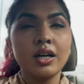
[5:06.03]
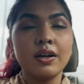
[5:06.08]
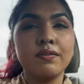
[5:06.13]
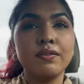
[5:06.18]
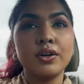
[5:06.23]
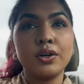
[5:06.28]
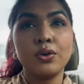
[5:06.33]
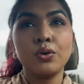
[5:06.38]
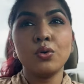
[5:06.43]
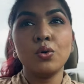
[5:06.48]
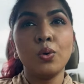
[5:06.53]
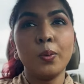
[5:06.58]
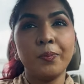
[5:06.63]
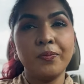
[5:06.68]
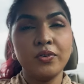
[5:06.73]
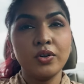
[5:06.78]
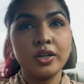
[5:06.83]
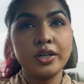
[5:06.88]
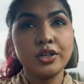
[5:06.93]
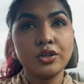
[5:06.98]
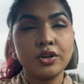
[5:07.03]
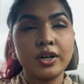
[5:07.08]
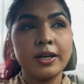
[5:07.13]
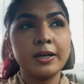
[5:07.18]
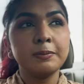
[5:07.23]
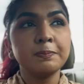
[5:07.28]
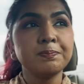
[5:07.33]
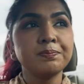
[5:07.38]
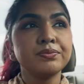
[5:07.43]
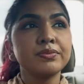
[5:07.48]
video, hopefully
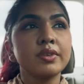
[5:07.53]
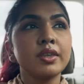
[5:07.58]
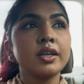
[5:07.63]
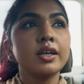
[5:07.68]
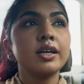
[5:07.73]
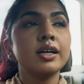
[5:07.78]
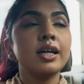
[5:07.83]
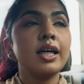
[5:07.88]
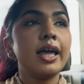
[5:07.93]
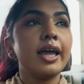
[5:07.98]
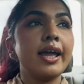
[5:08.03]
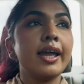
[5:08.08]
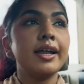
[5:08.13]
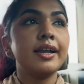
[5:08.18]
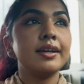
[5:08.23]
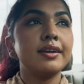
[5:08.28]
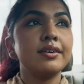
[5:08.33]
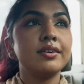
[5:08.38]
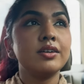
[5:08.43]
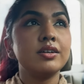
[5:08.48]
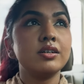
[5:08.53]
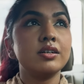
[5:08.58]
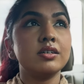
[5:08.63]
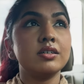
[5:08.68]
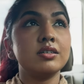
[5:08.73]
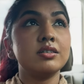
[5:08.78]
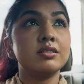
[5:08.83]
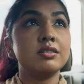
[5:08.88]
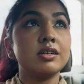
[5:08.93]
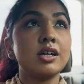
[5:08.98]
today. And
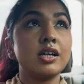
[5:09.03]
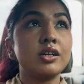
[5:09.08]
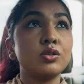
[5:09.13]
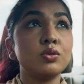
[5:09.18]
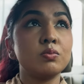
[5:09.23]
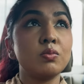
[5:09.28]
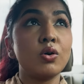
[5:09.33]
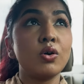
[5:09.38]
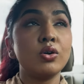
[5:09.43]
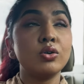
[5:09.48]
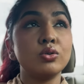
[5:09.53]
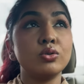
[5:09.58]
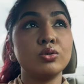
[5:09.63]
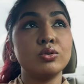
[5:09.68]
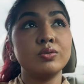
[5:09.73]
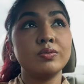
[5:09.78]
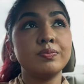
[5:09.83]
tomorrow,